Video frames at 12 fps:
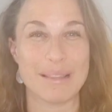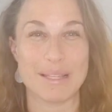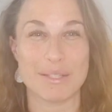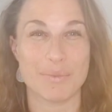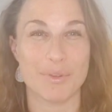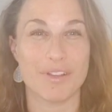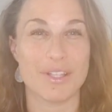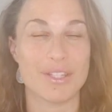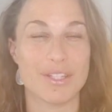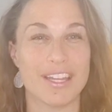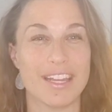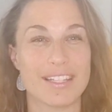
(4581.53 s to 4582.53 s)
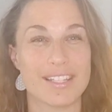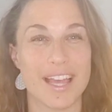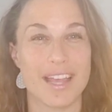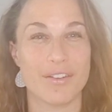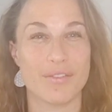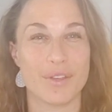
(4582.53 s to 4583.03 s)
Let's move on to the next
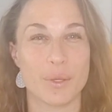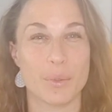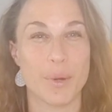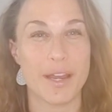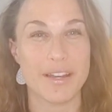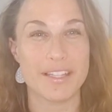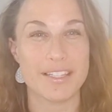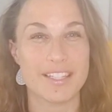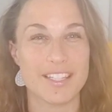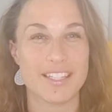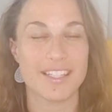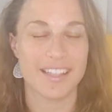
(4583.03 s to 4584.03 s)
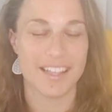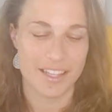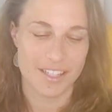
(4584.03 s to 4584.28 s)
sign of Aquarius.